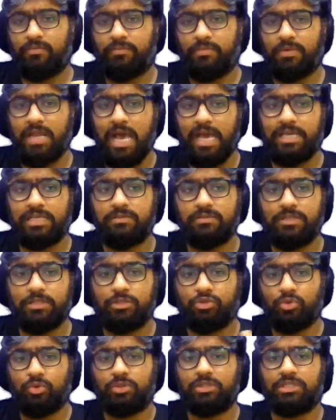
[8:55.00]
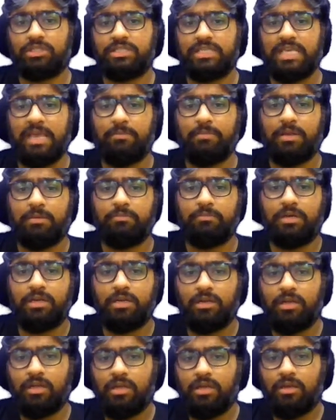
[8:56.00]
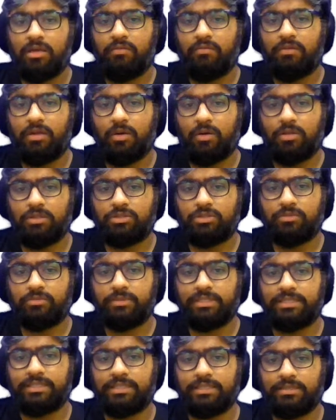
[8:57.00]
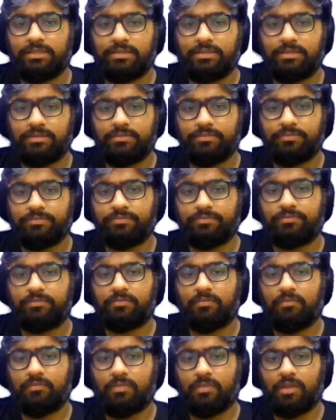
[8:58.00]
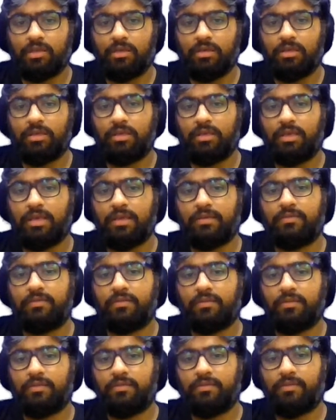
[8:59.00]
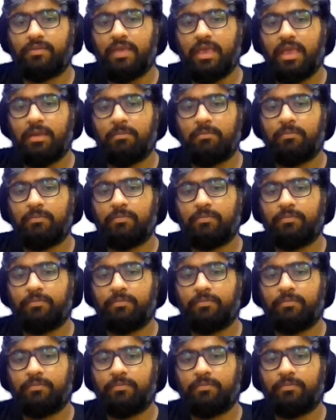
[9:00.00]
dice will show the same number will also be 6. Yes, same